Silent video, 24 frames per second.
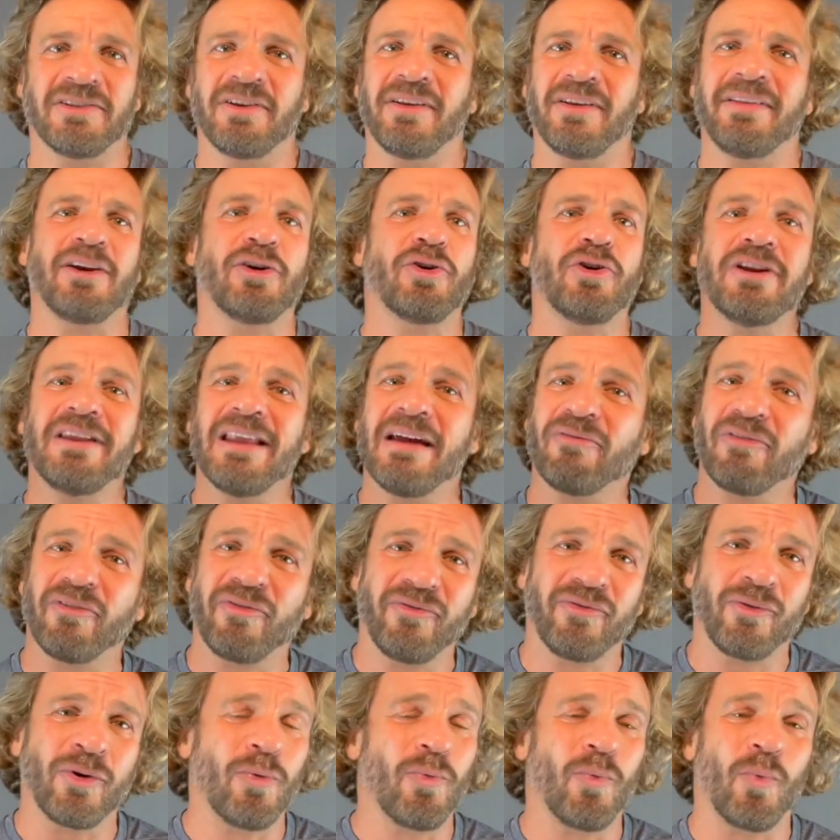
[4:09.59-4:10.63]
You know, they could never
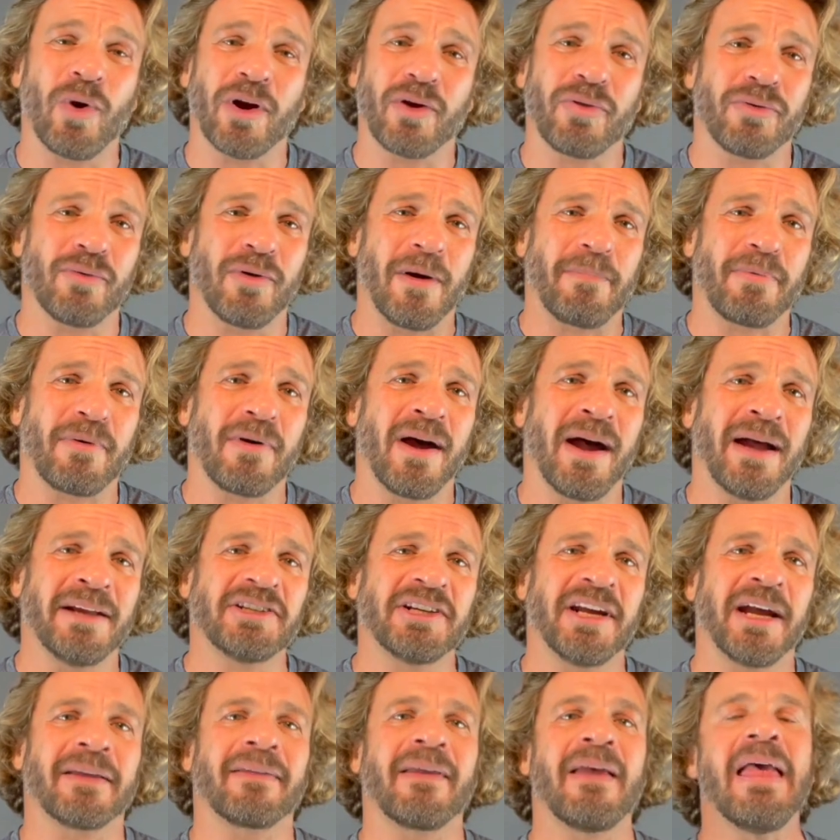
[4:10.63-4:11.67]
go work through a
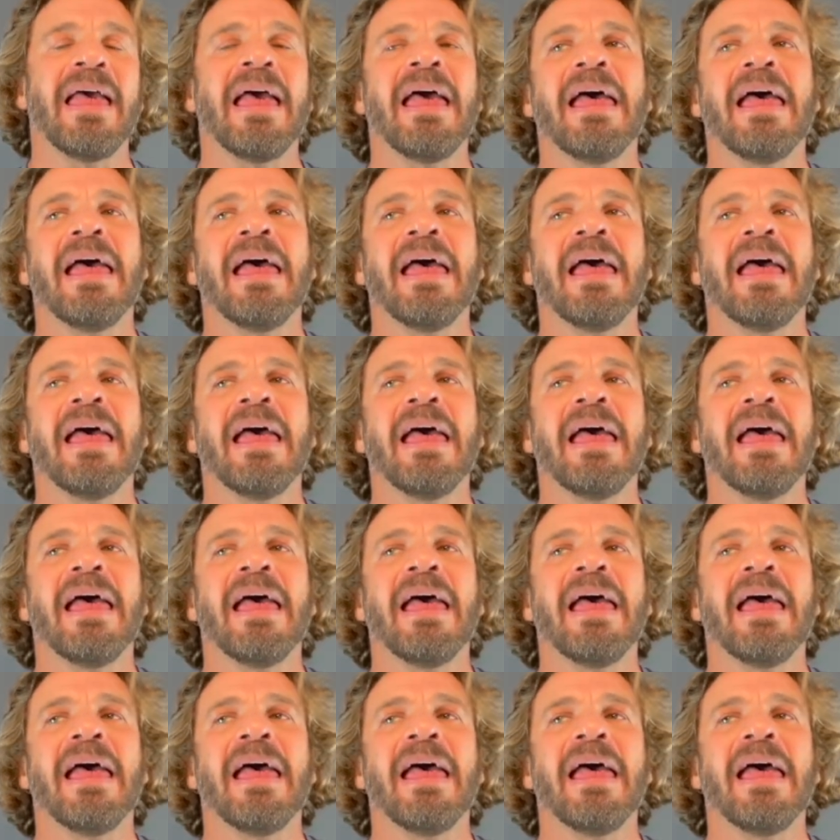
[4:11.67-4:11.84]
project.